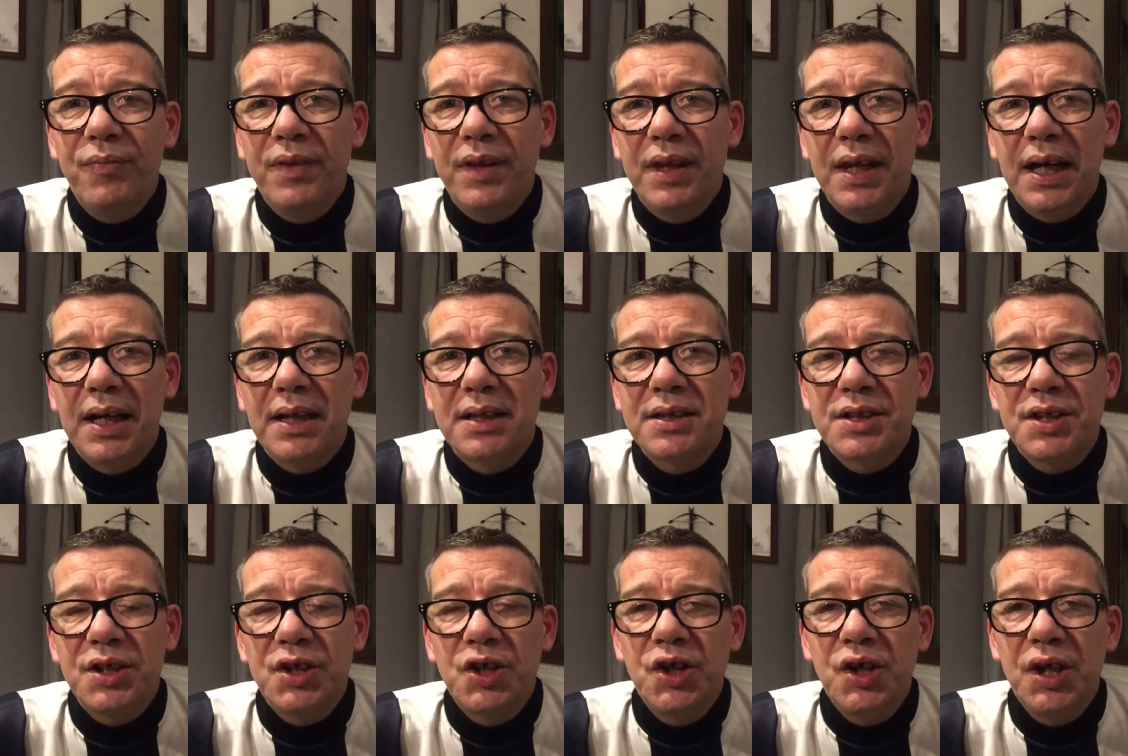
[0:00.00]

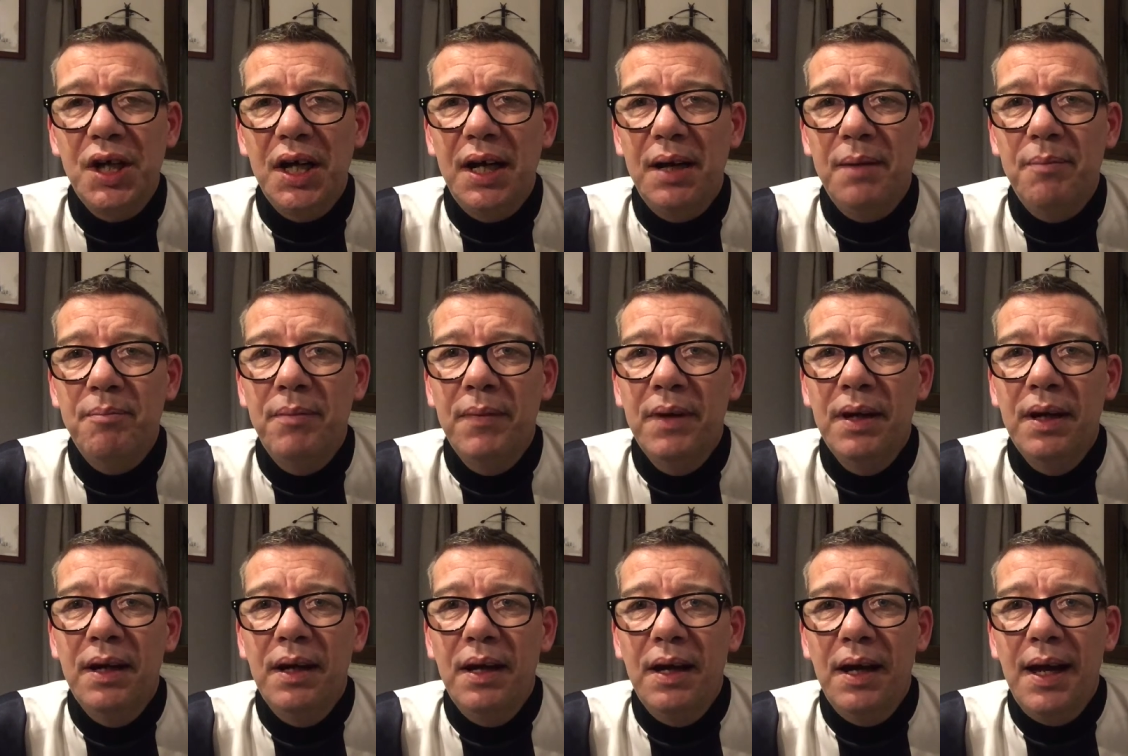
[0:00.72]
That's a shame.
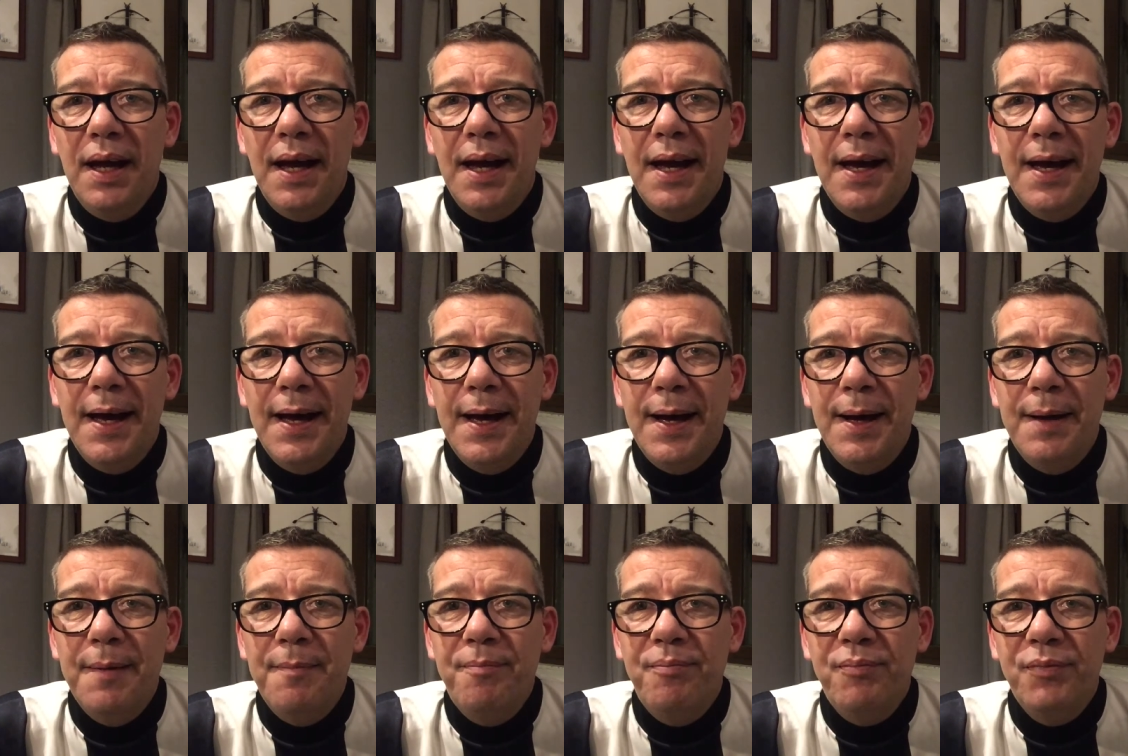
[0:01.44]

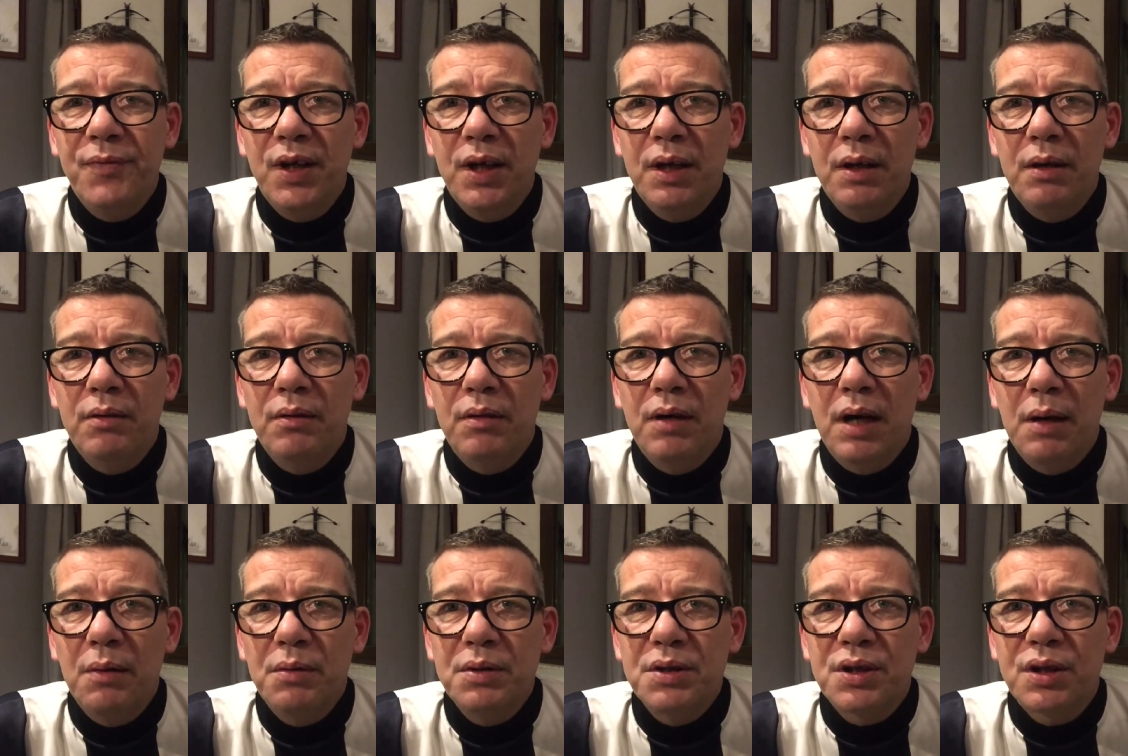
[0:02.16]
You know,
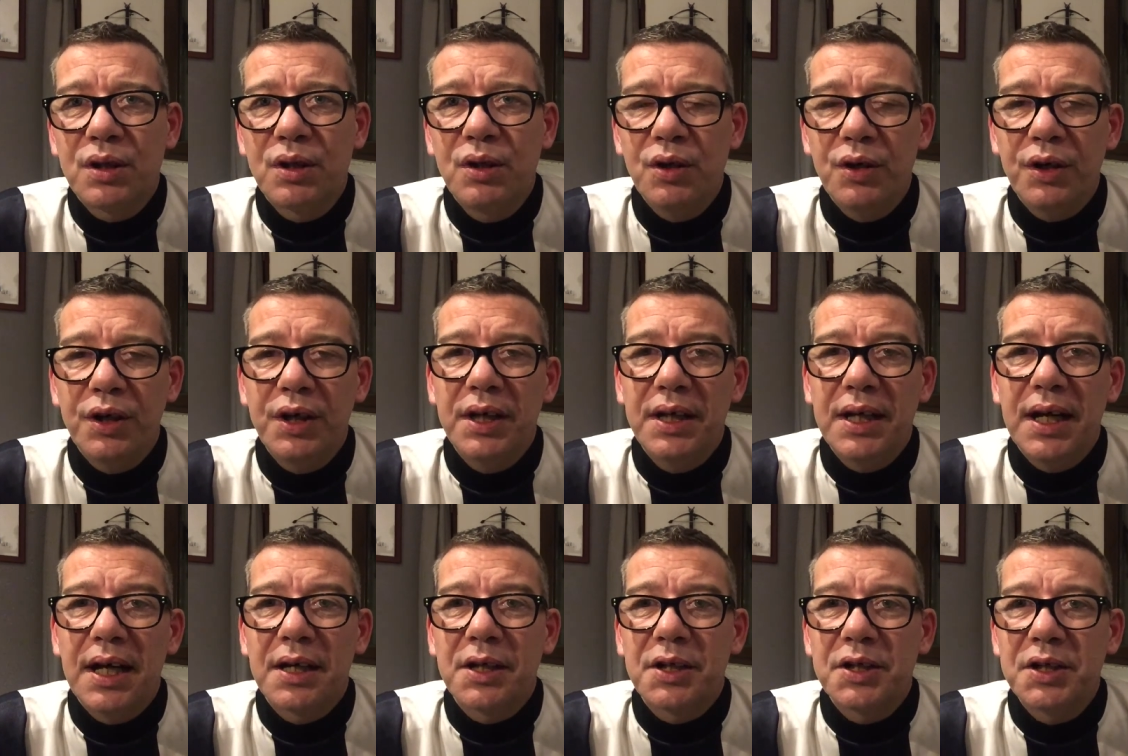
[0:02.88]
I was gutted
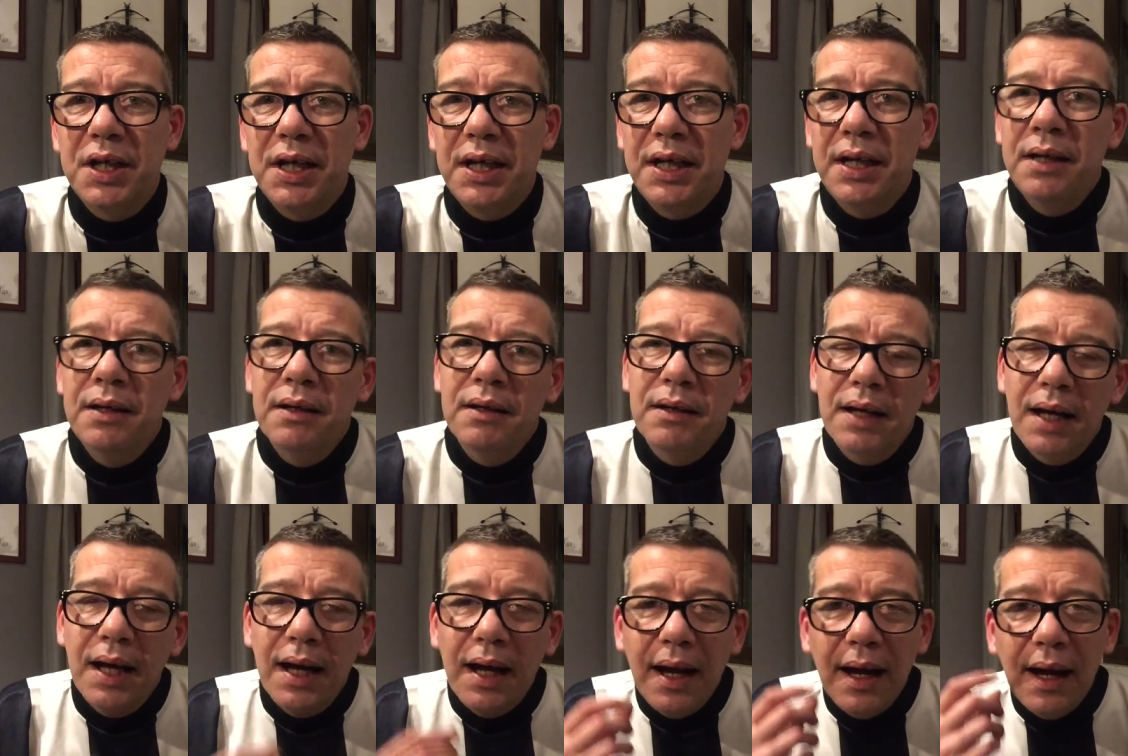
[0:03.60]
actually
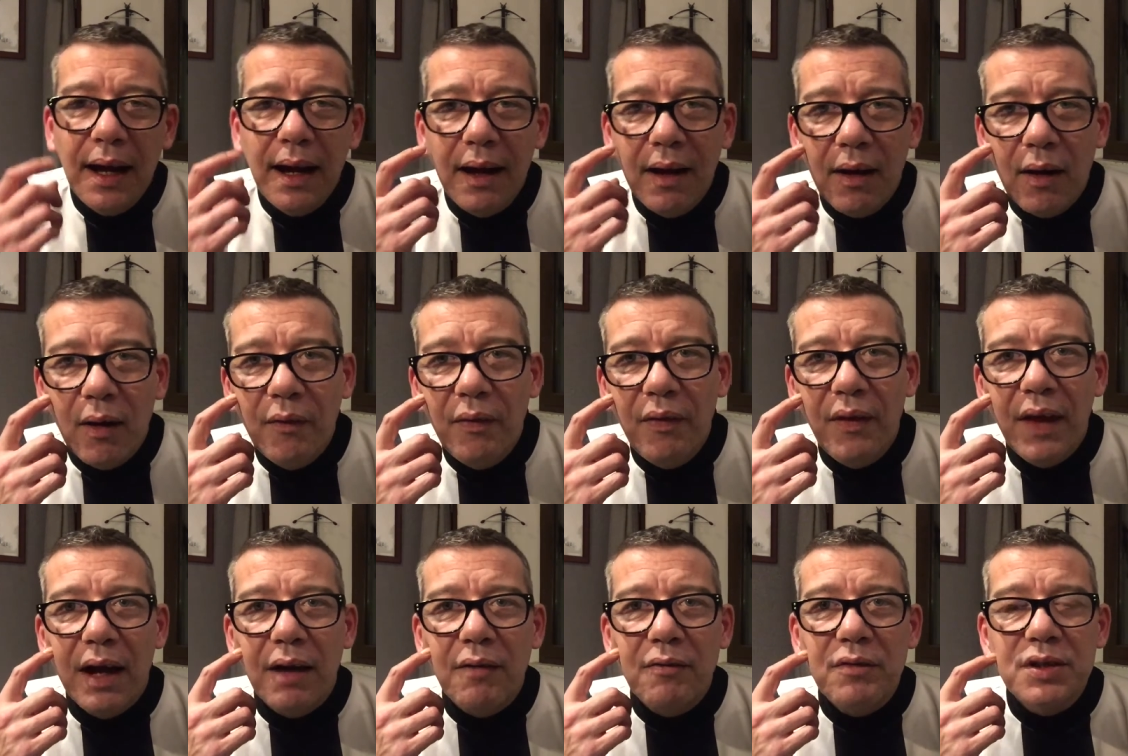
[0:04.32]
on
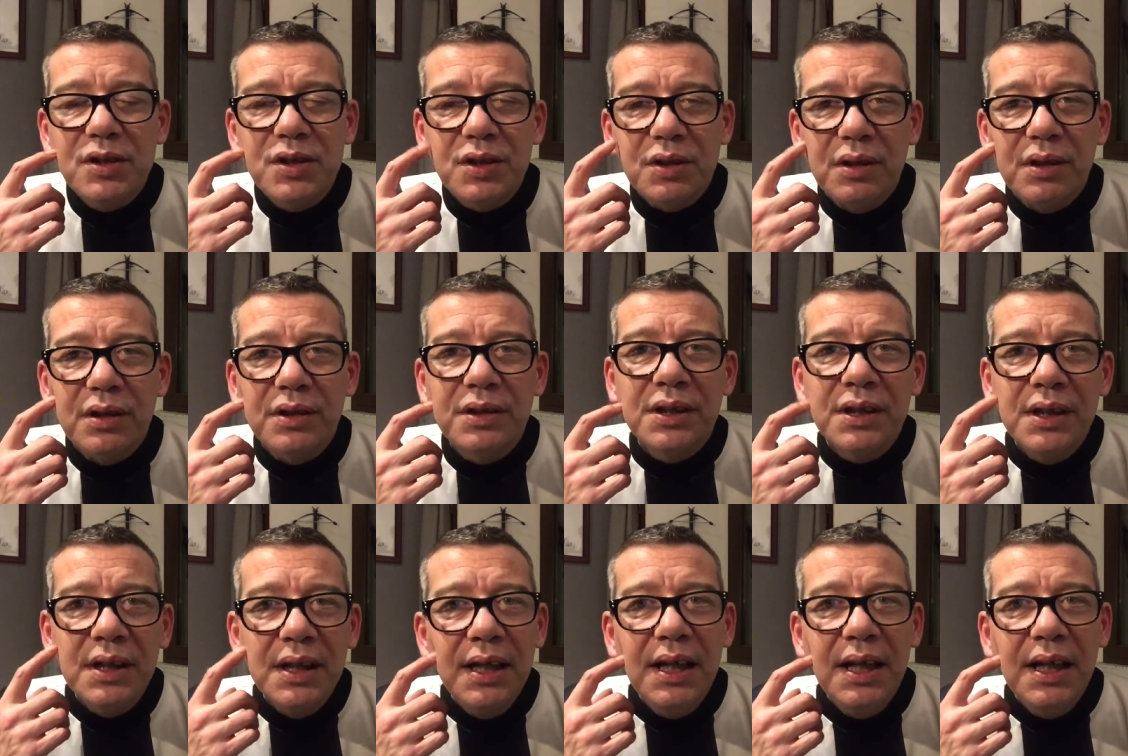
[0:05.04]
that result.